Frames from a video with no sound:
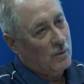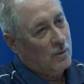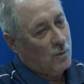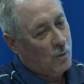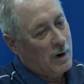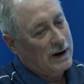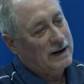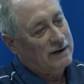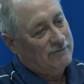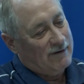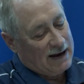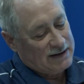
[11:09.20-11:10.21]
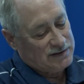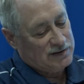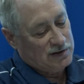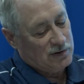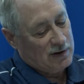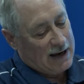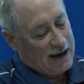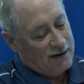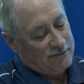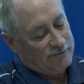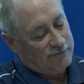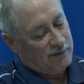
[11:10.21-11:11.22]
What advice do you
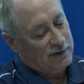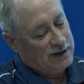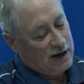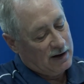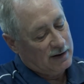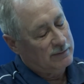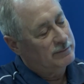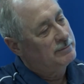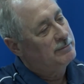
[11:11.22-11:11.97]
have for young